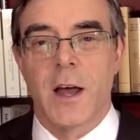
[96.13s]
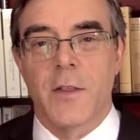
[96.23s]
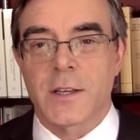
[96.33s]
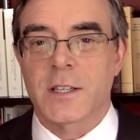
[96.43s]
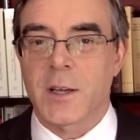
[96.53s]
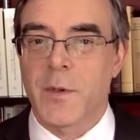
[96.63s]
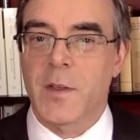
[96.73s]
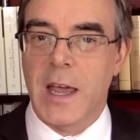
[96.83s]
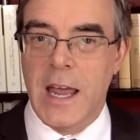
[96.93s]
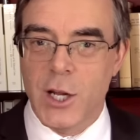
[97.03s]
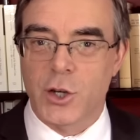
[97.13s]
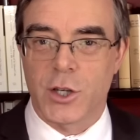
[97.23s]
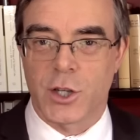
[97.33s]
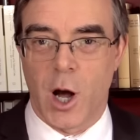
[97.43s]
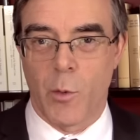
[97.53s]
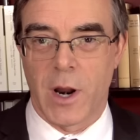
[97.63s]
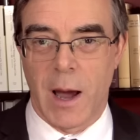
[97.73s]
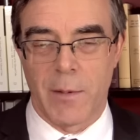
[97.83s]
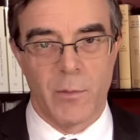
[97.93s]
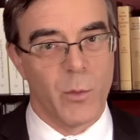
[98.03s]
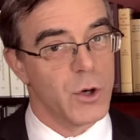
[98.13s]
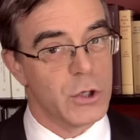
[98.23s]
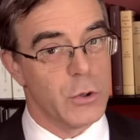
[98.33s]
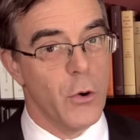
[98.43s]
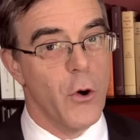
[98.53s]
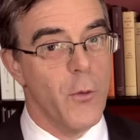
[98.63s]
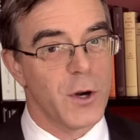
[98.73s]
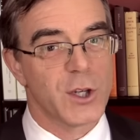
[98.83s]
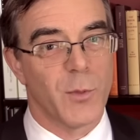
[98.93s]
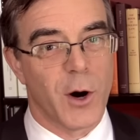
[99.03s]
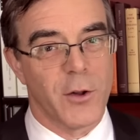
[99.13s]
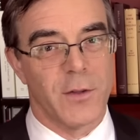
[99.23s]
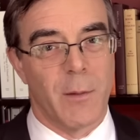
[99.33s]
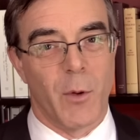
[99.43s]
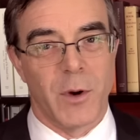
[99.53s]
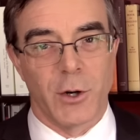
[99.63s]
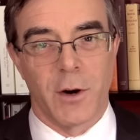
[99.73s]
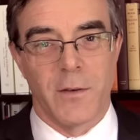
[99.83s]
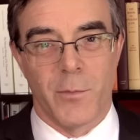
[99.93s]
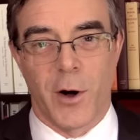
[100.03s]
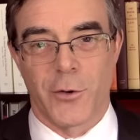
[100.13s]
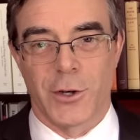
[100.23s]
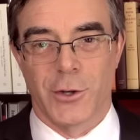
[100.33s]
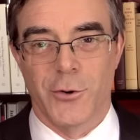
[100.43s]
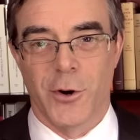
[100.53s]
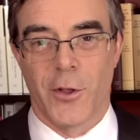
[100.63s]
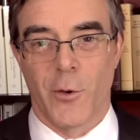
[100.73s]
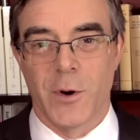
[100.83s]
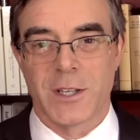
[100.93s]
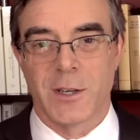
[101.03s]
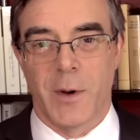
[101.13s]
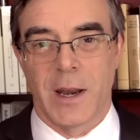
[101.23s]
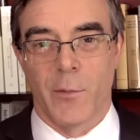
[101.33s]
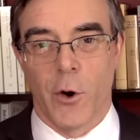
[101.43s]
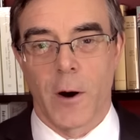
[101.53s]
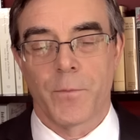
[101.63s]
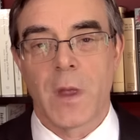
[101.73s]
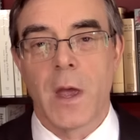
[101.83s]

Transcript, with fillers: This is something the ancients thought would happen, but we're so much smarter than them that we don't even bother to Google their wisdom anymore.